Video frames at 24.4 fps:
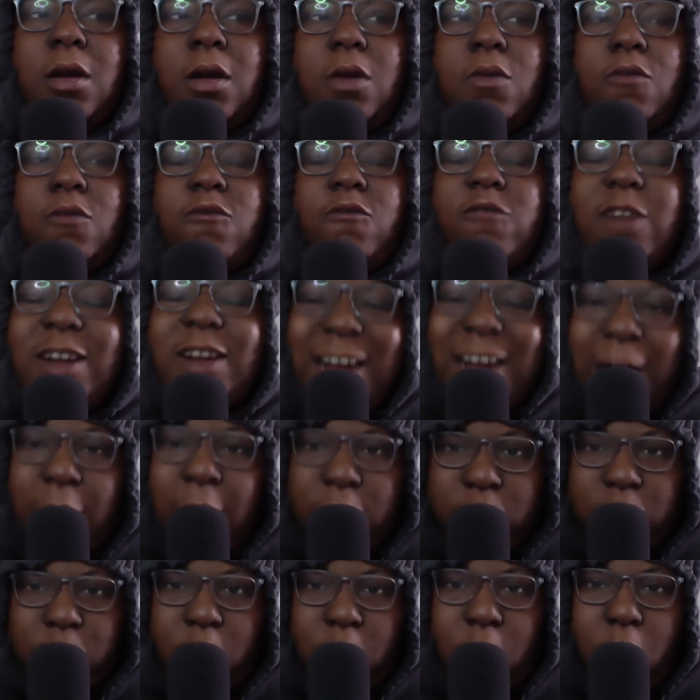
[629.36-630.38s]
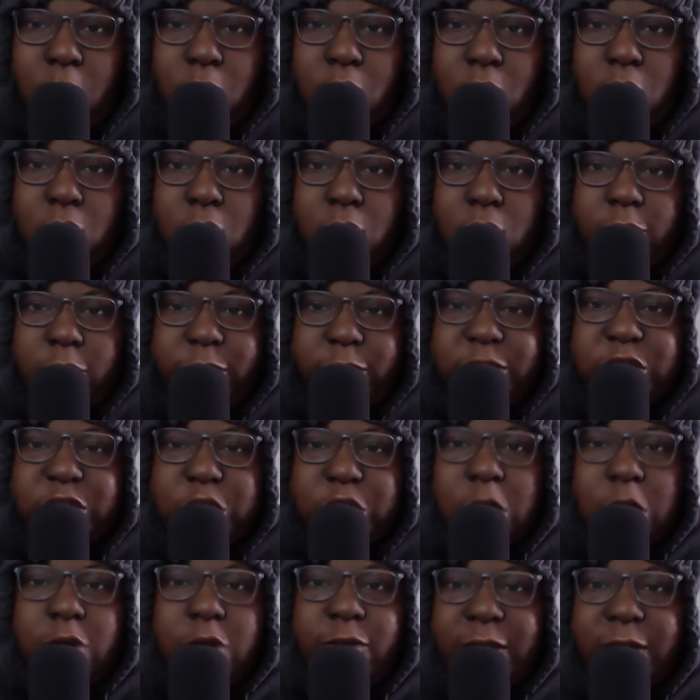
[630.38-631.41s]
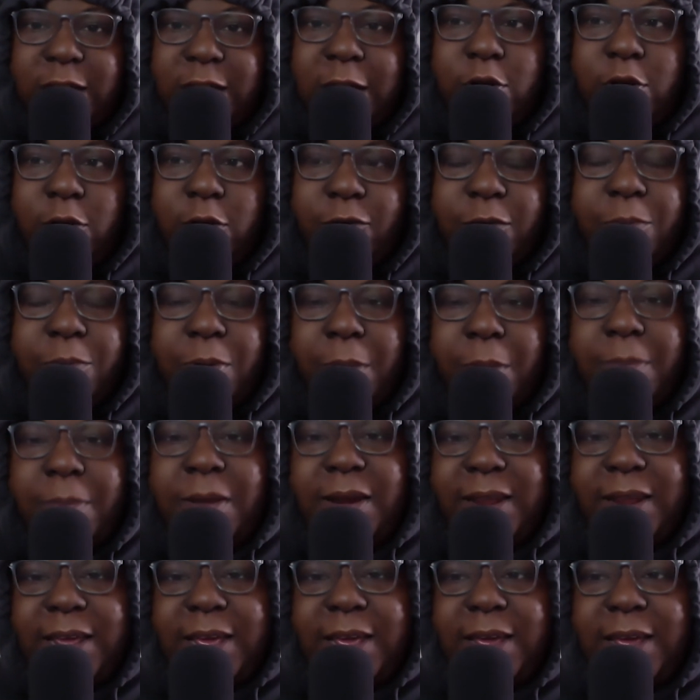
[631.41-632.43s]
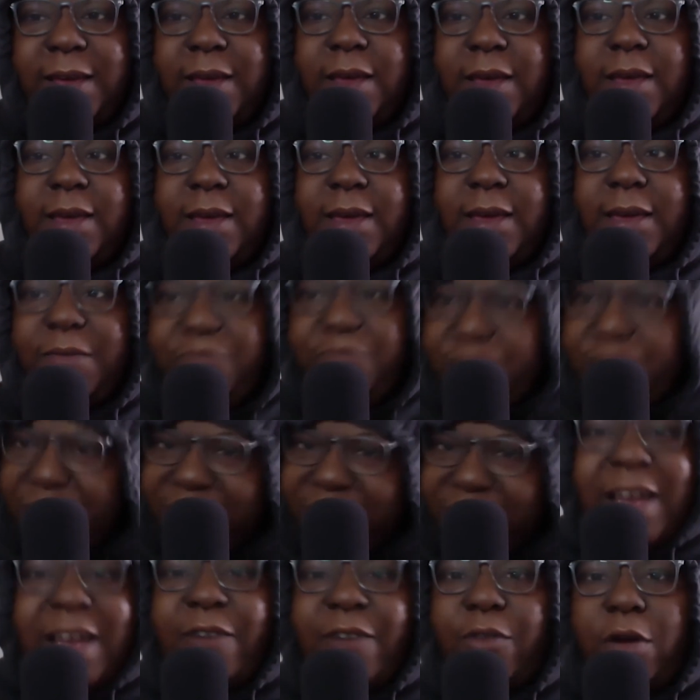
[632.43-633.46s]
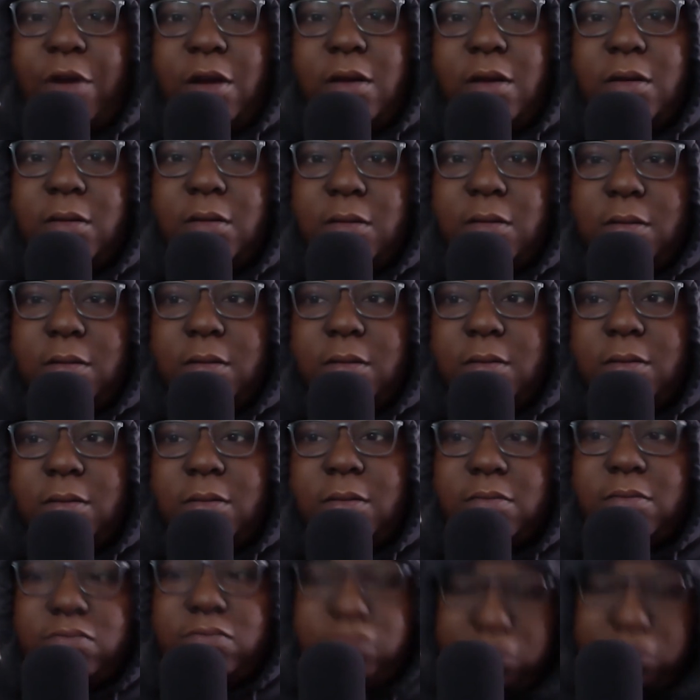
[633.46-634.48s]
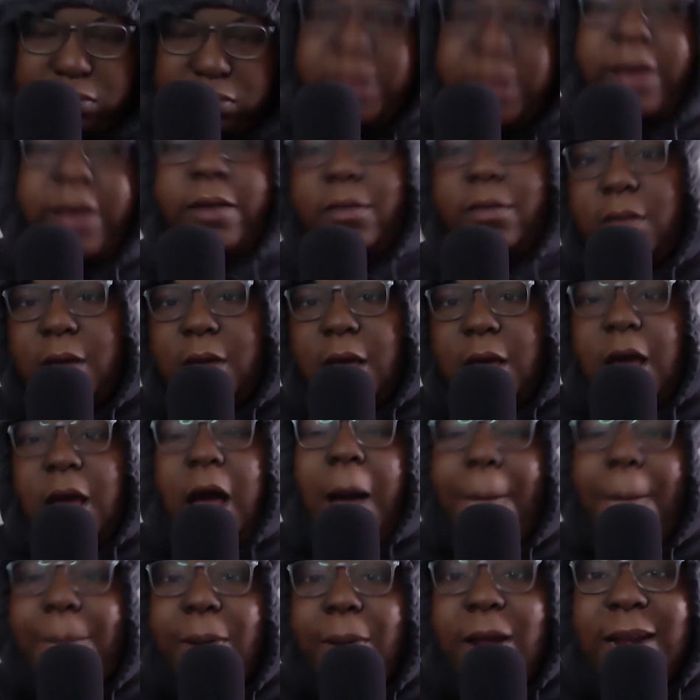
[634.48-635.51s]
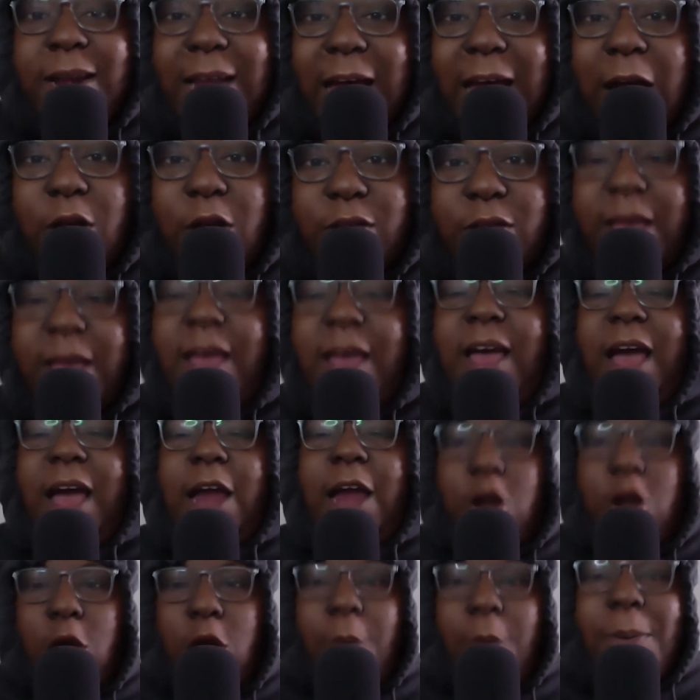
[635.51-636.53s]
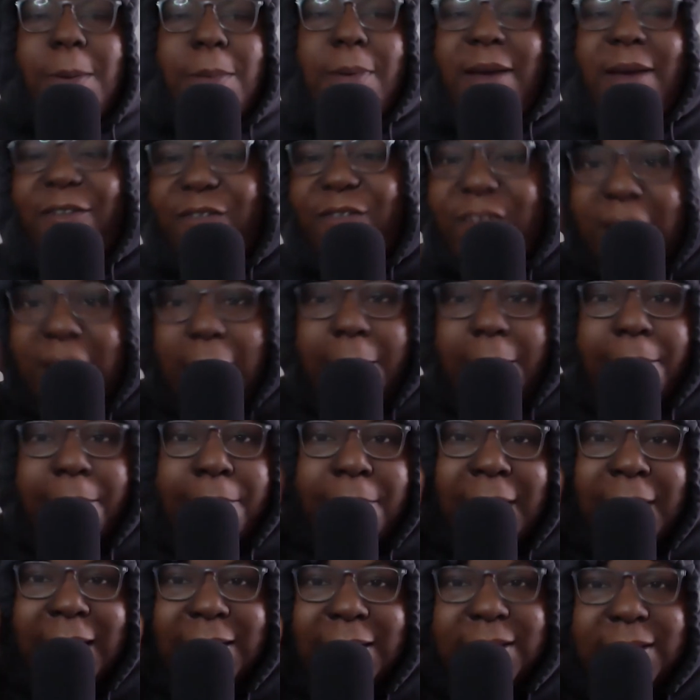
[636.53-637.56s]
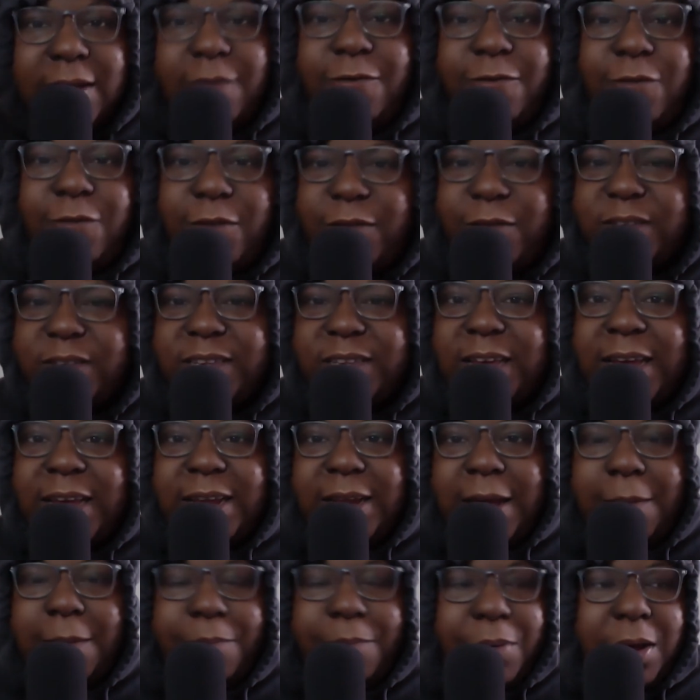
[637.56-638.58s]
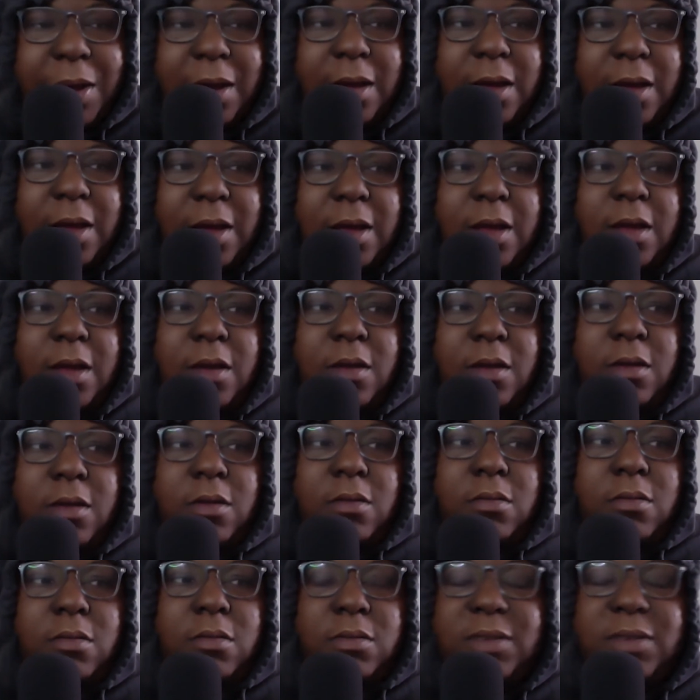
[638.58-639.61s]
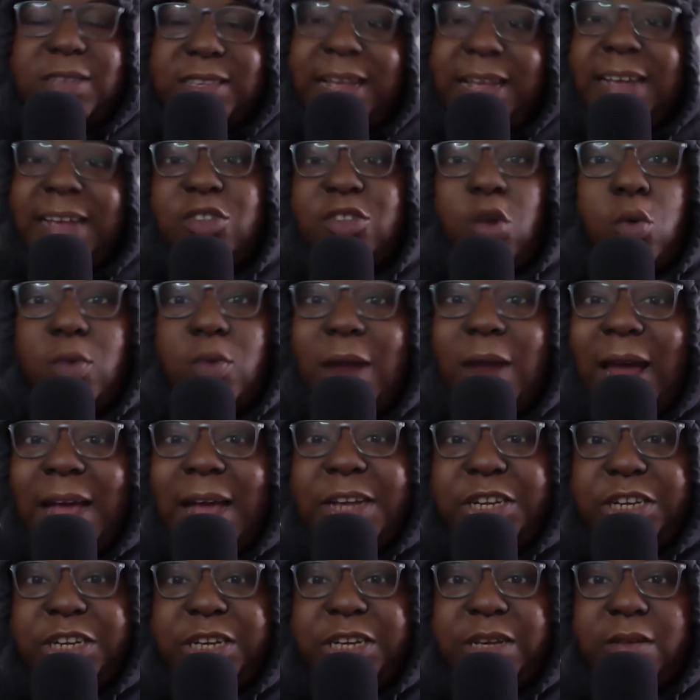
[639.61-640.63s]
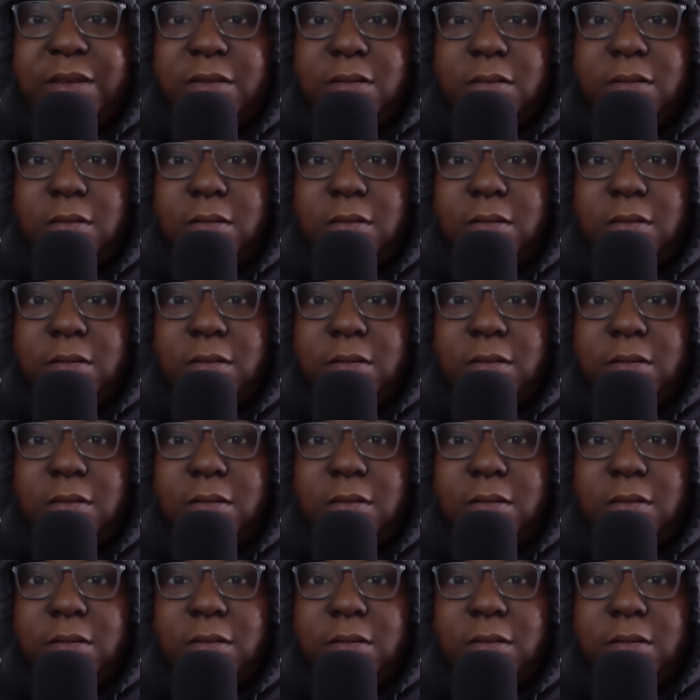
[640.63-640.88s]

Ronaldo, Cristiano Ronaldo of the Premier League in this era. Yeah. I'm putting it out there. A lot of people might think I'm mad for saying that, but stats don't lie, G.